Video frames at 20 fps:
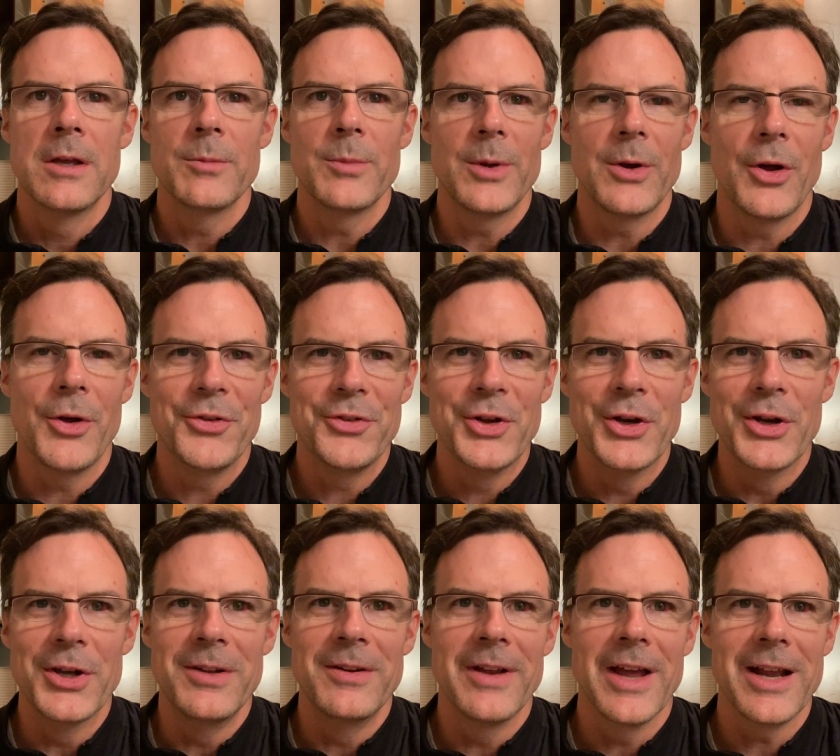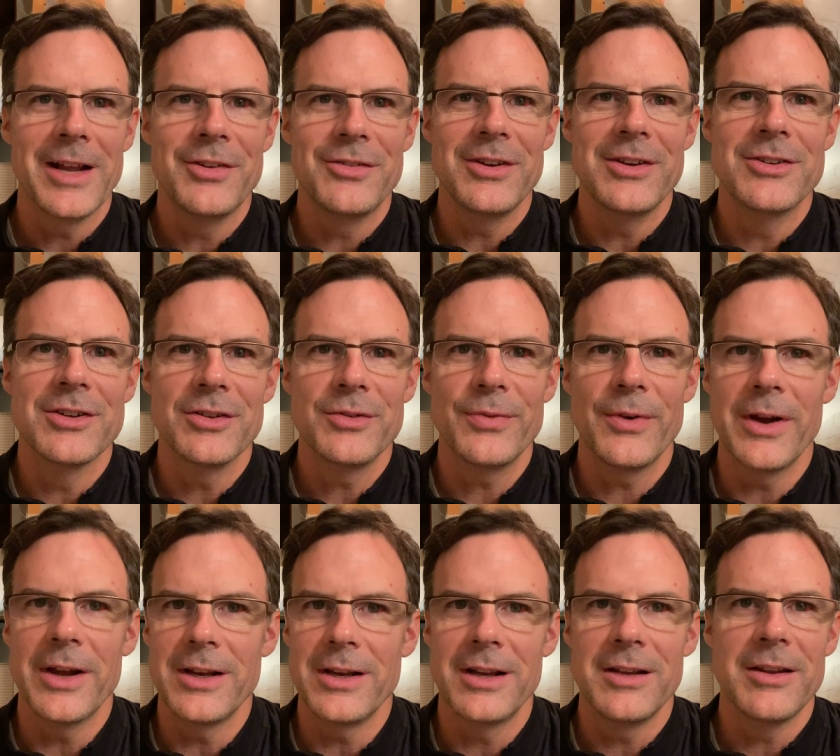but all's good. I can see just
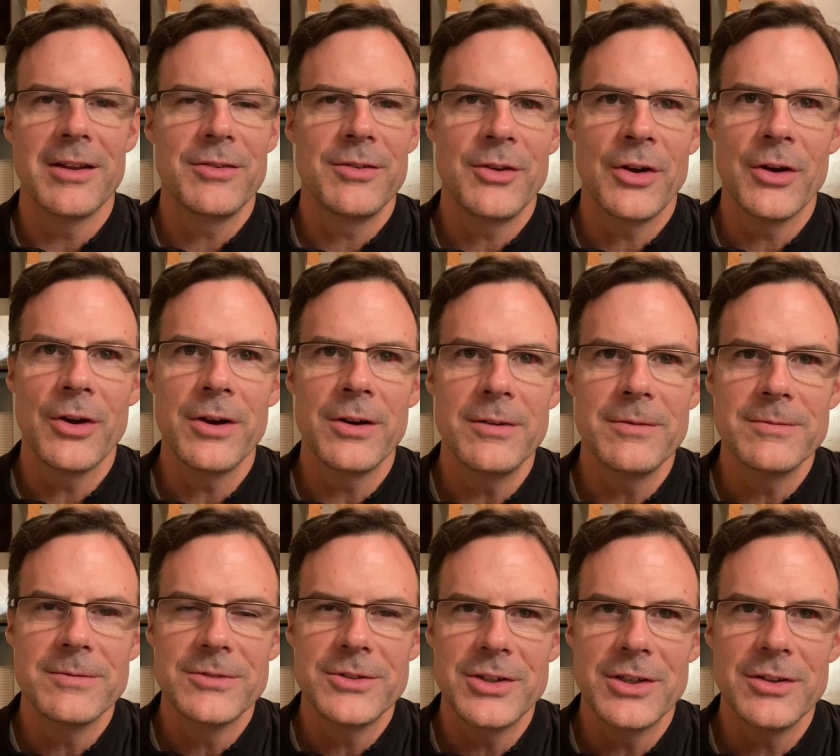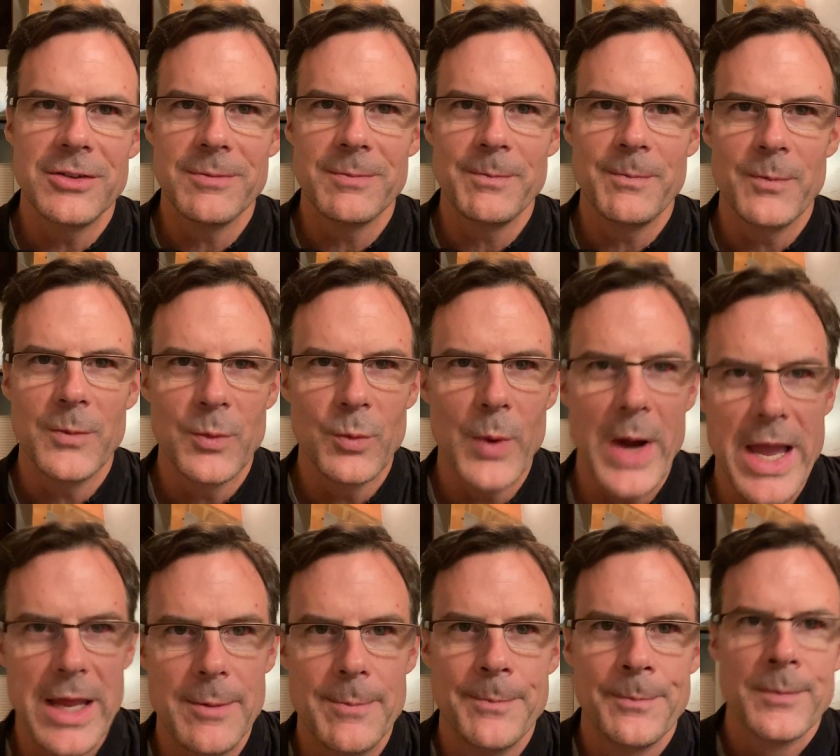fine. It doesn't hurt. Just
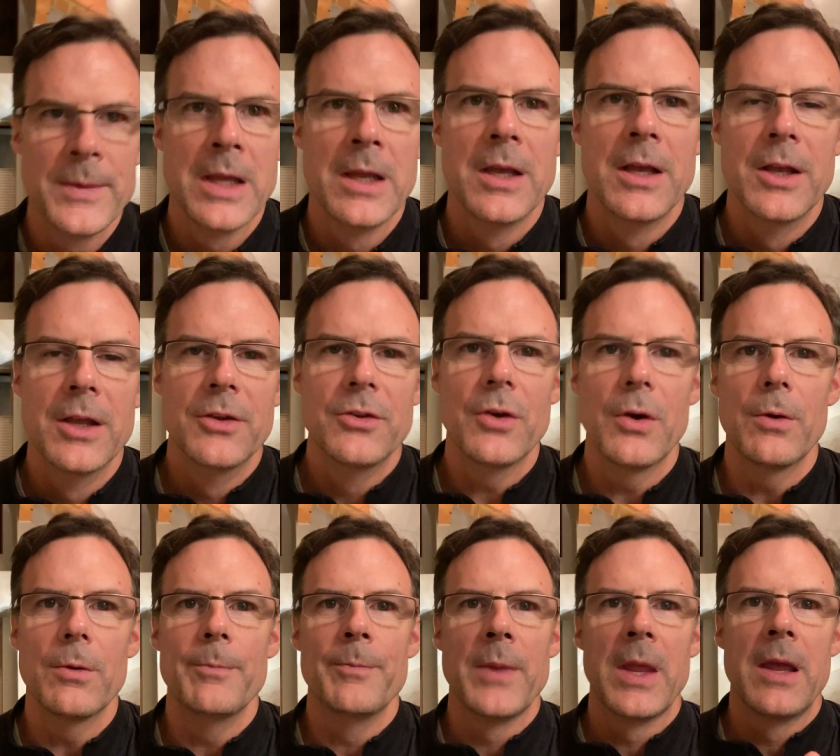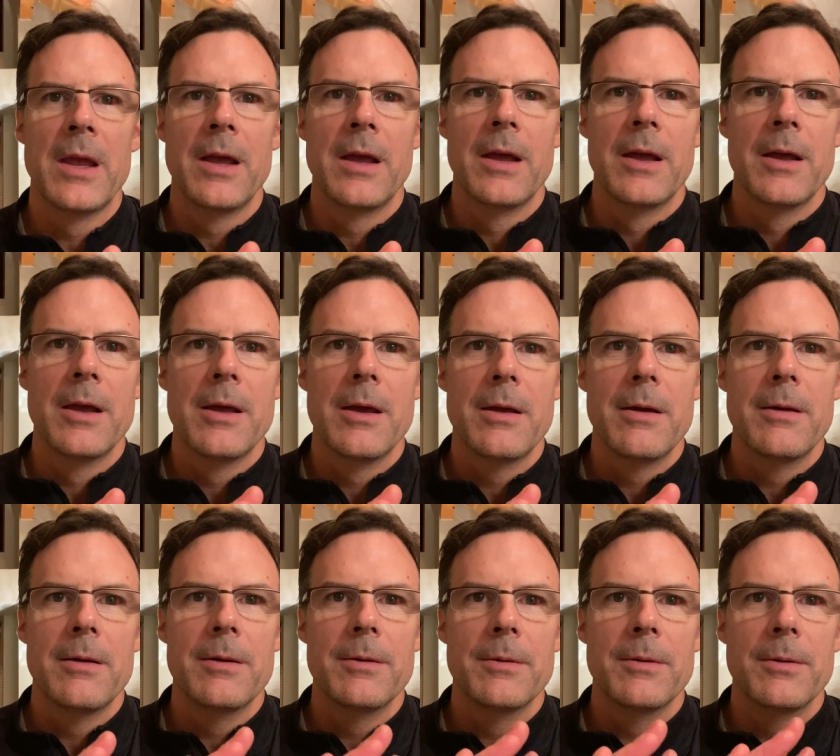red. So,
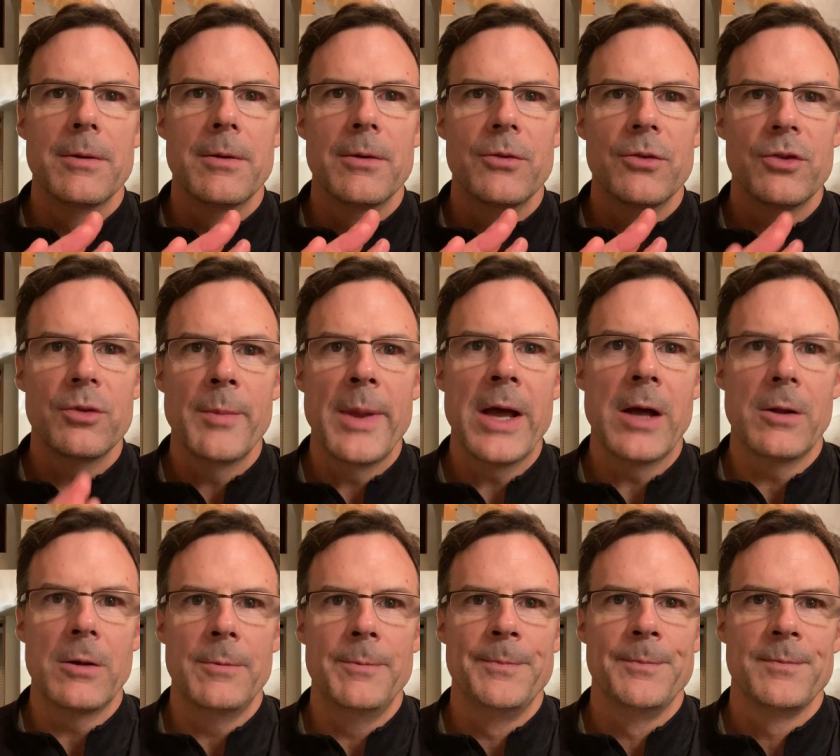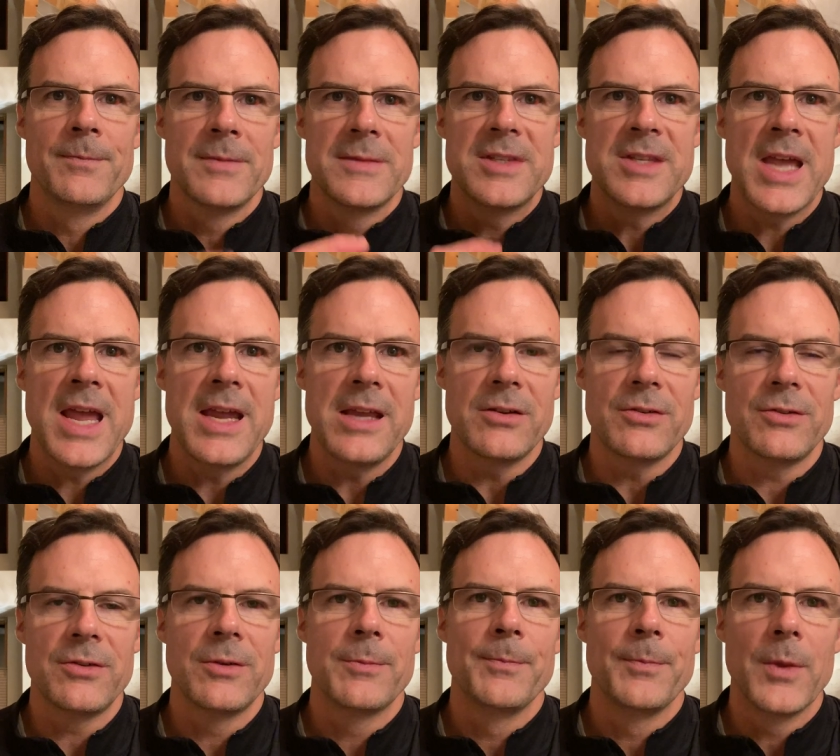smell,
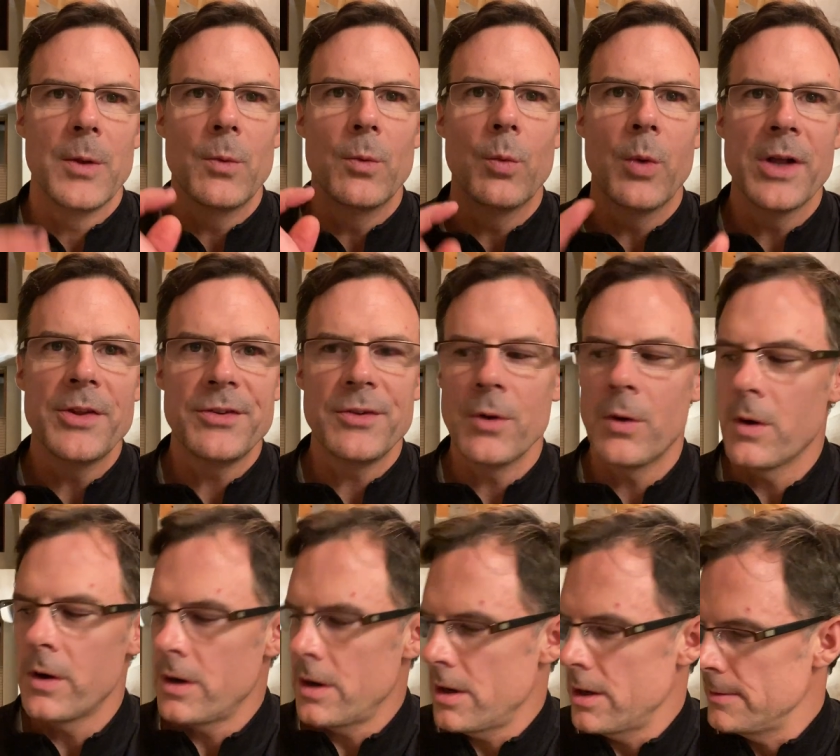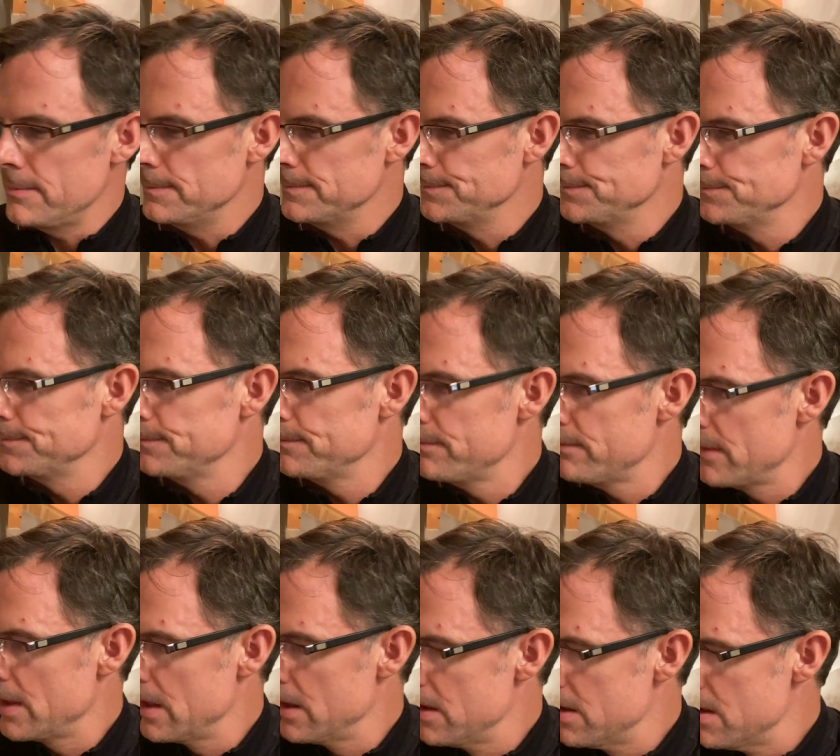taste. What's going on?
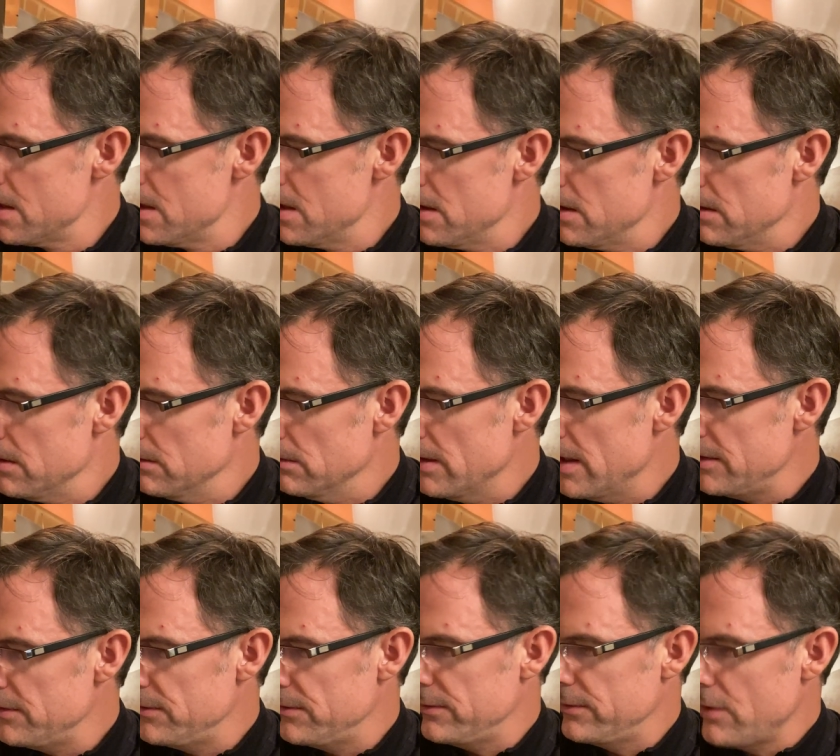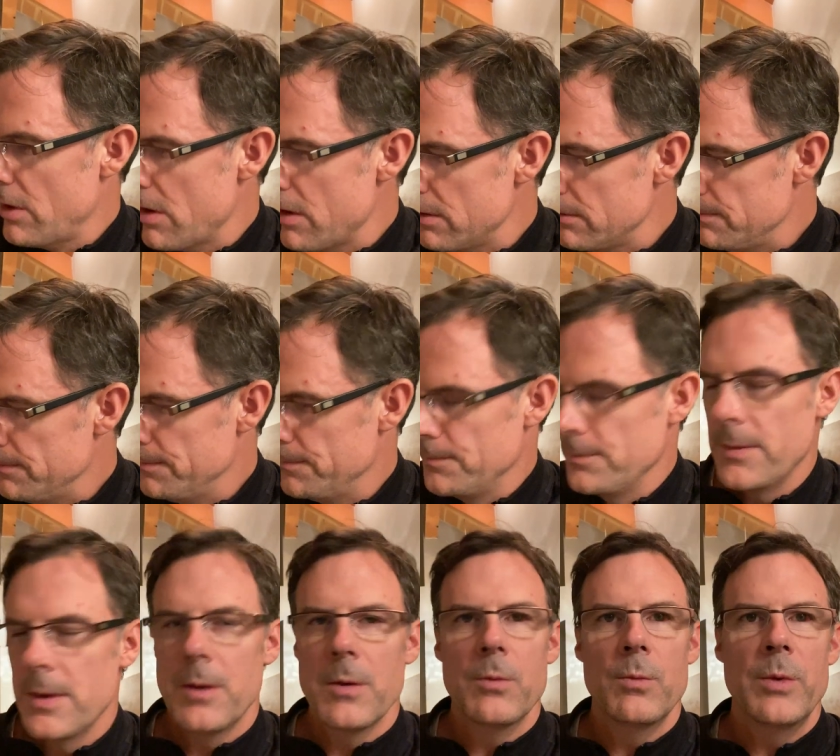Let's start
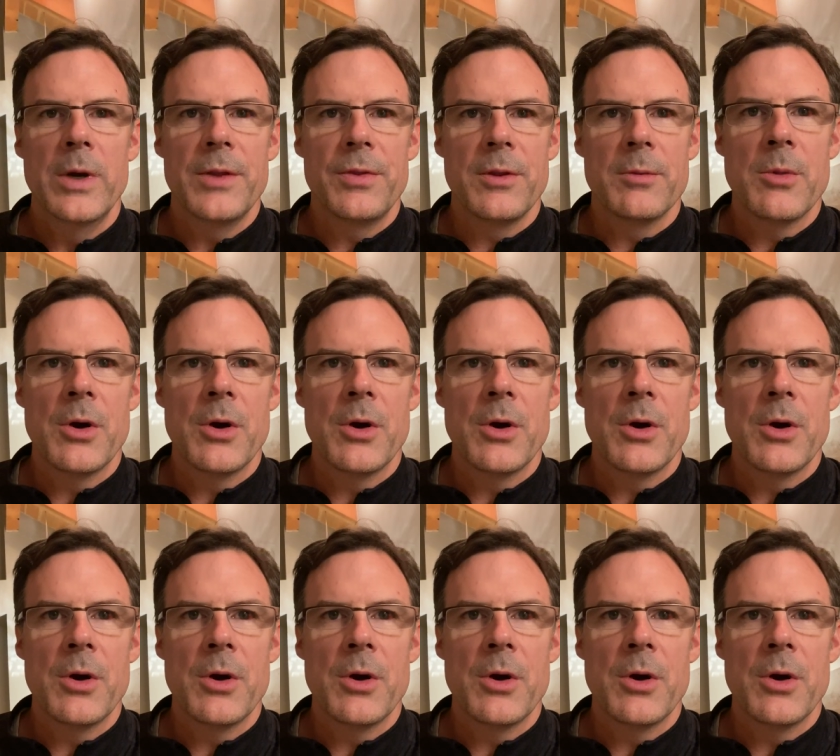with the